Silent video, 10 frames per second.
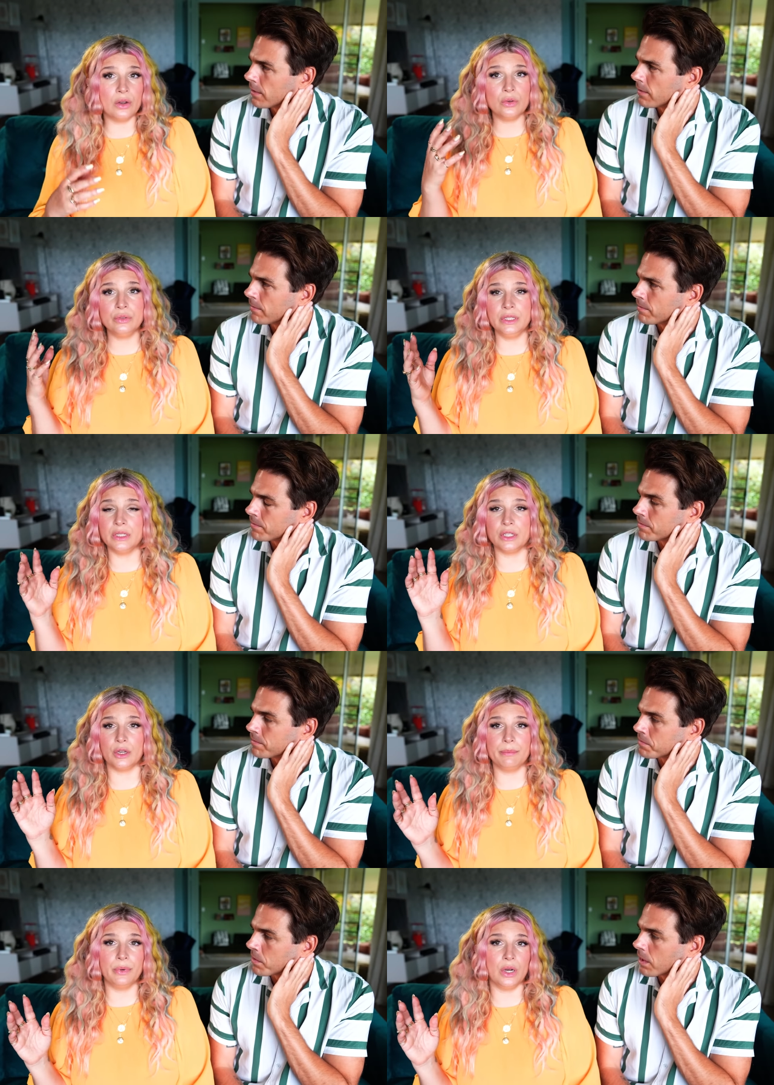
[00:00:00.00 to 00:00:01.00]
Speaker 1: only does her
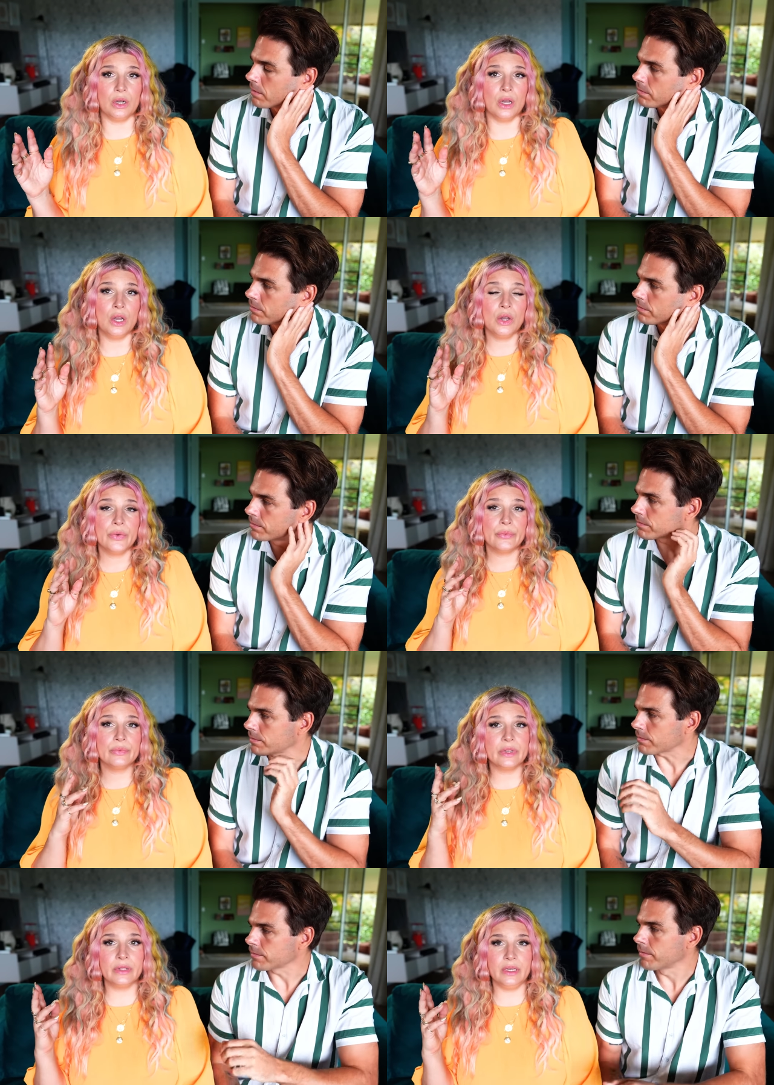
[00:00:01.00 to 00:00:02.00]
book
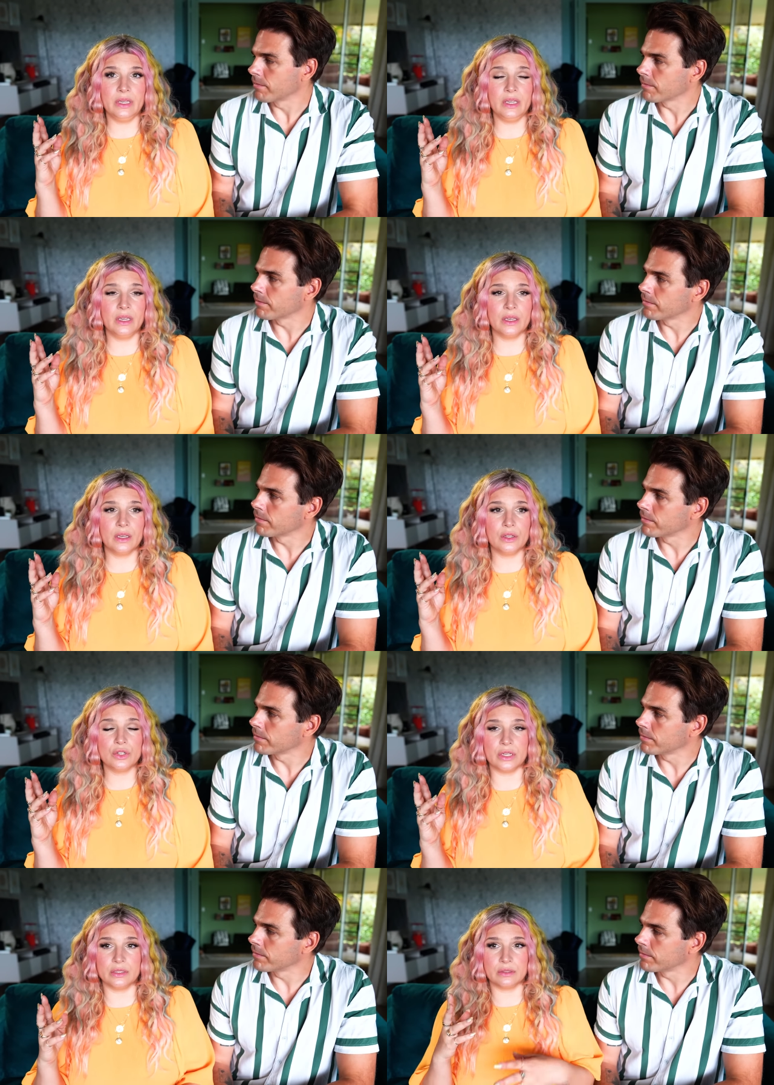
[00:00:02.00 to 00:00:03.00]
really
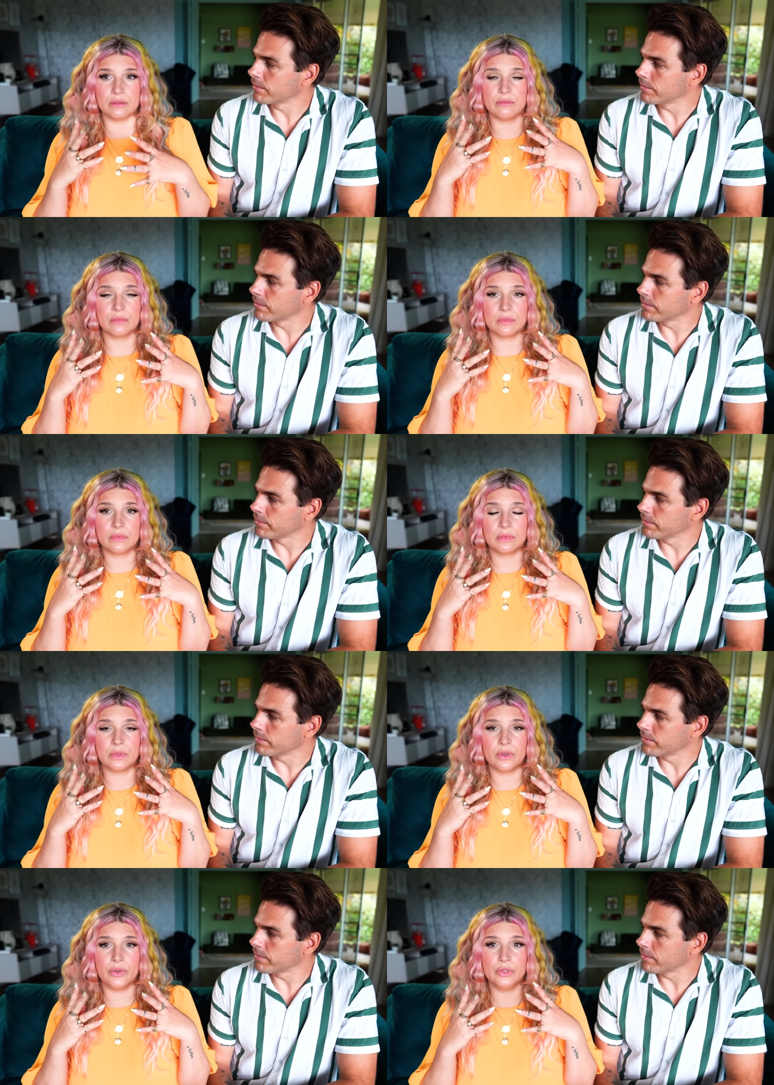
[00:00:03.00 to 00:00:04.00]
just
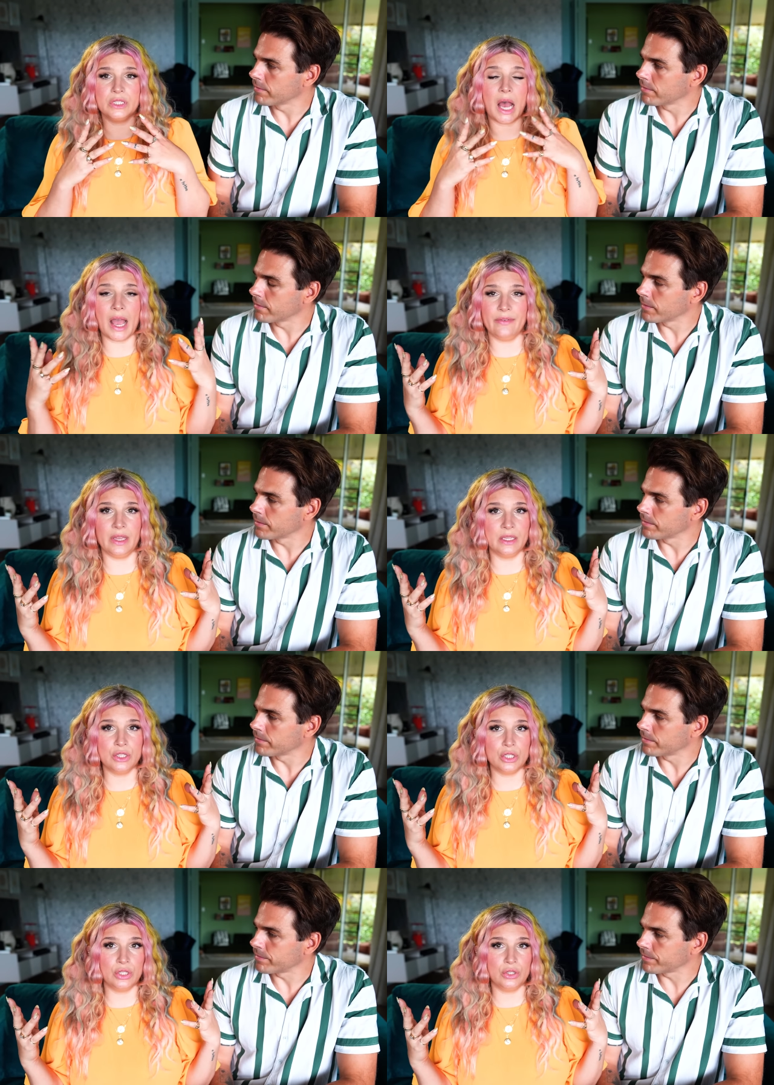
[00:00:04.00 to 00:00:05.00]
dive
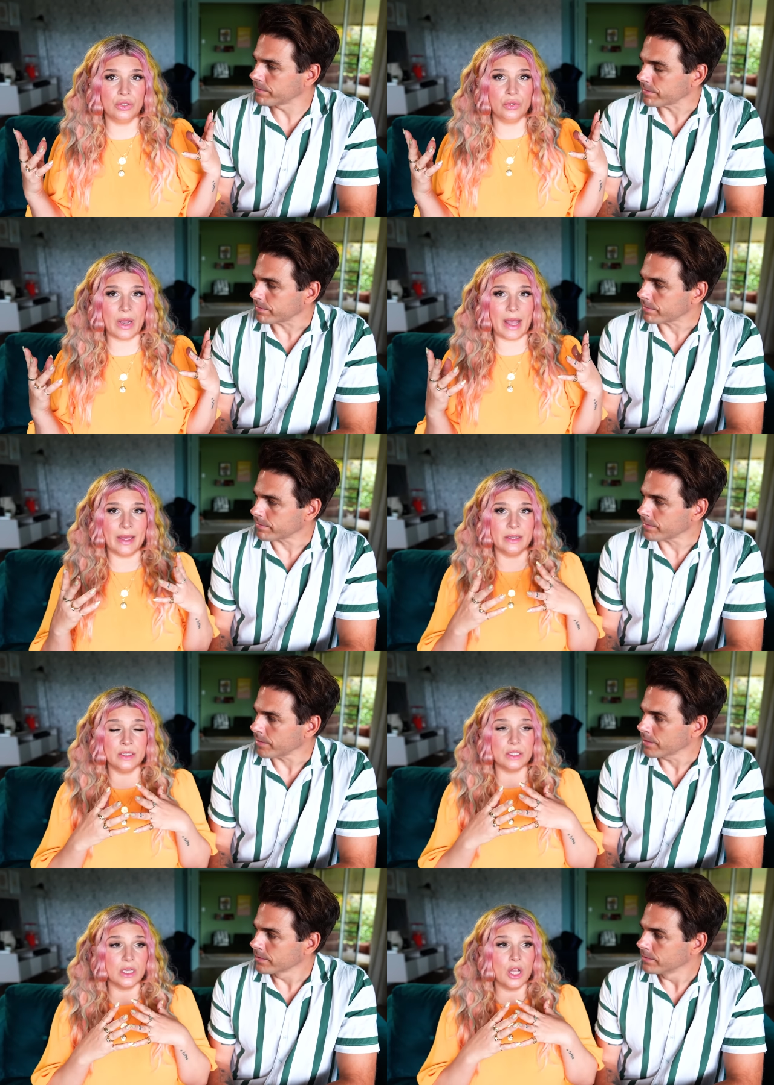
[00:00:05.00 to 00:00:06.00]
into
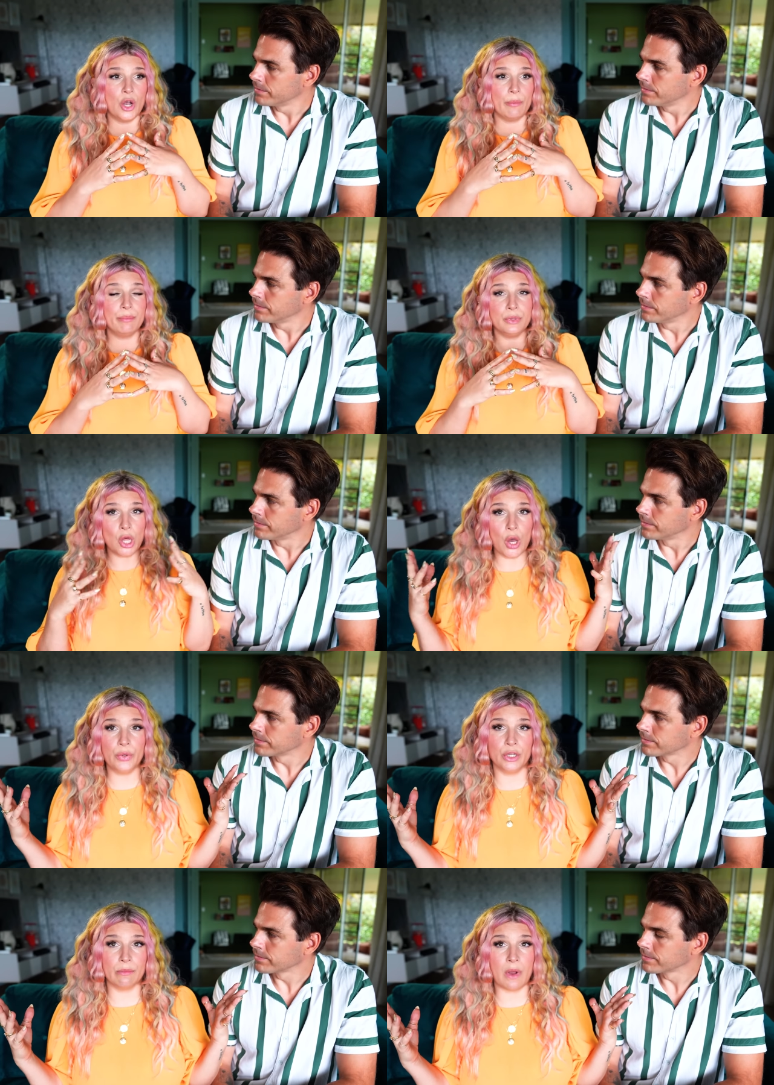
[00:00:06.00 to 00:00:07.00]
and blow
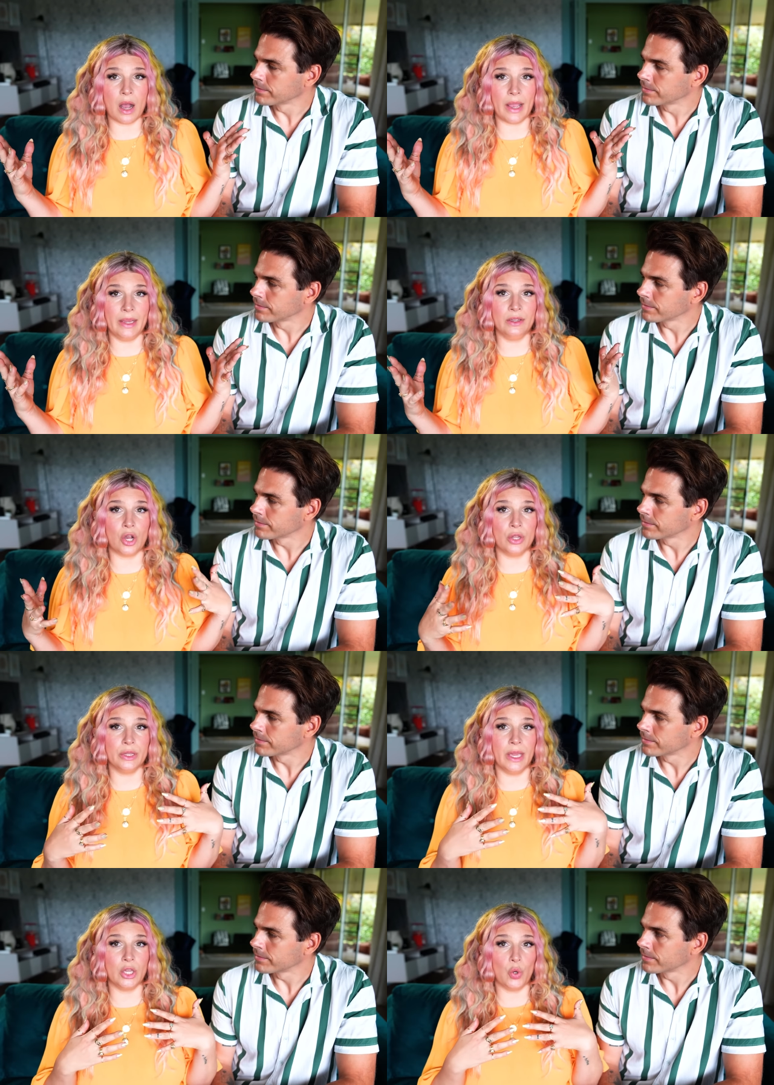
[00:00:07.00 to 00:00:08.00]
your mind on
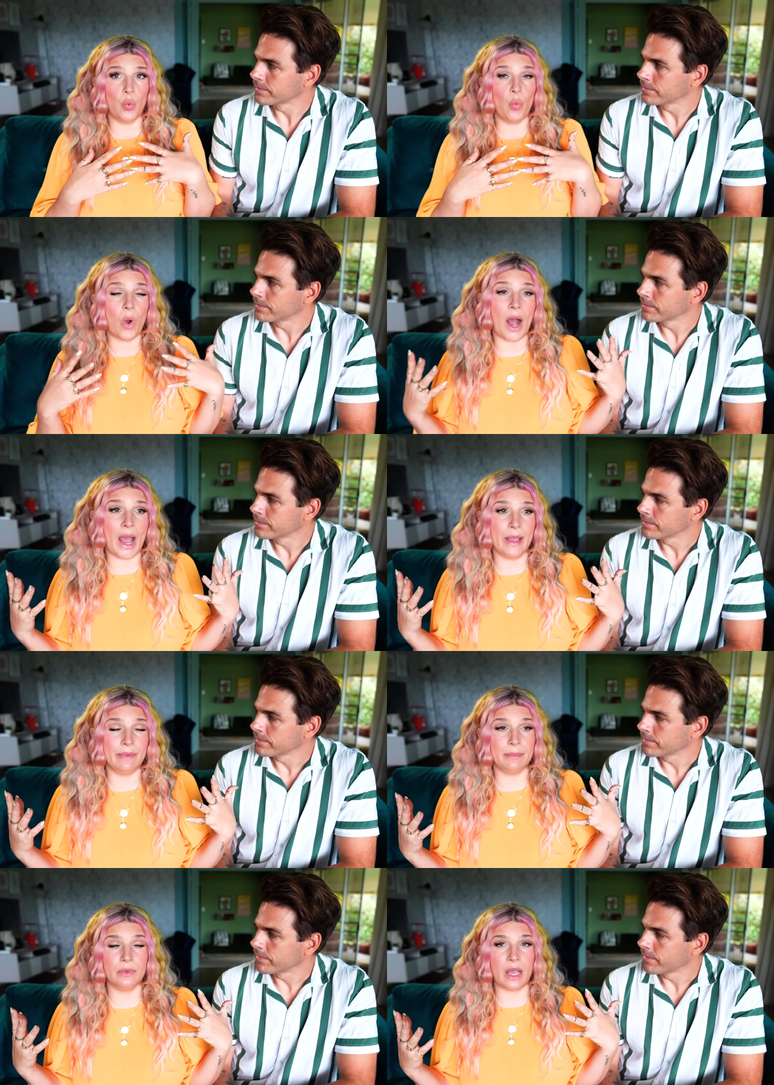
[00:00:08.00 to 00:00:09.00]
like why
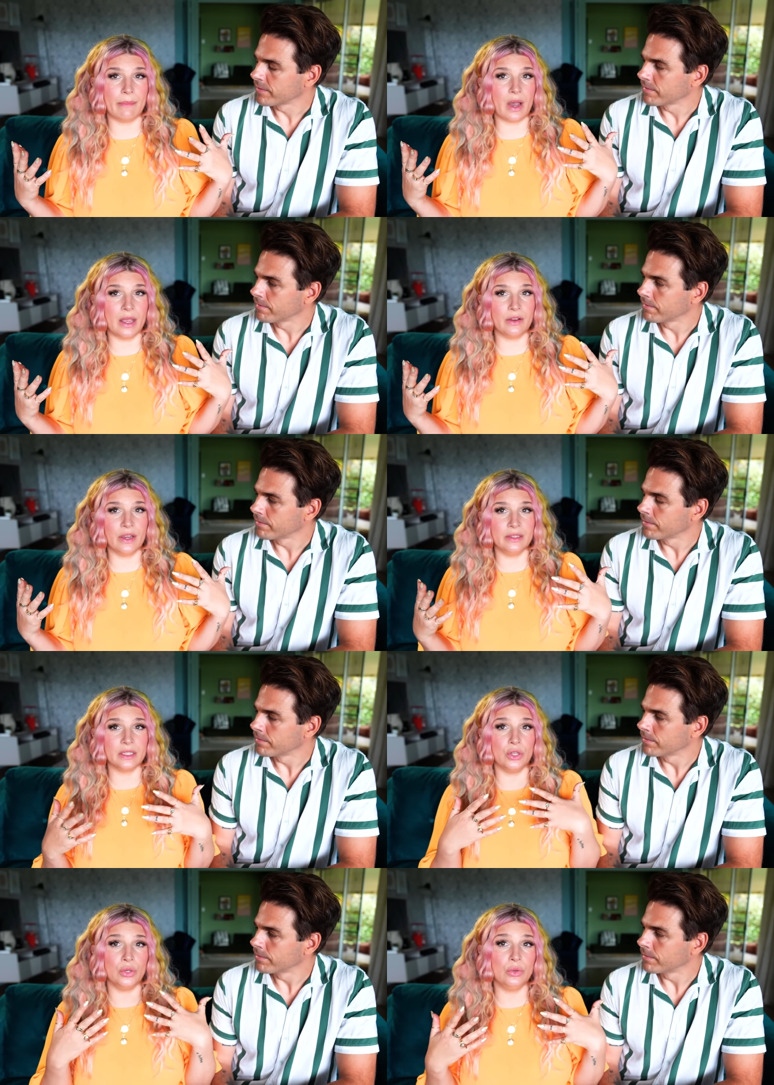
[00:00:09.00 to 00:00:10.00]
people get migraines
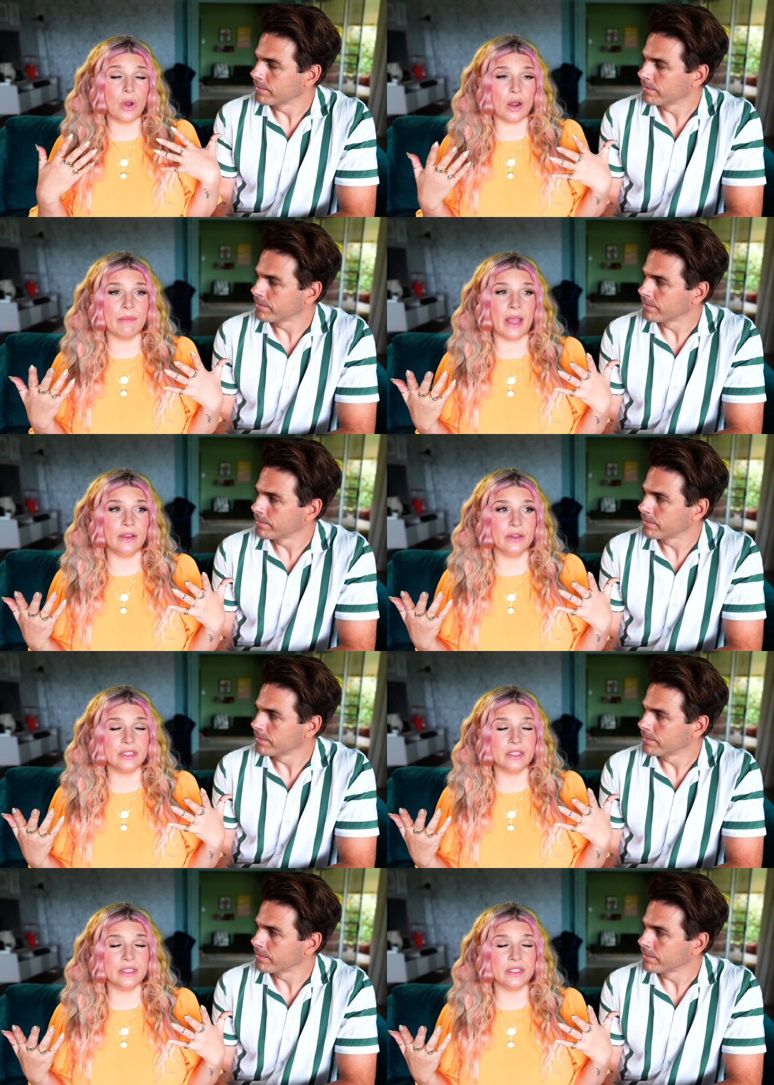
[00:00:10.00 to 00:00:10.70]
and who are migraine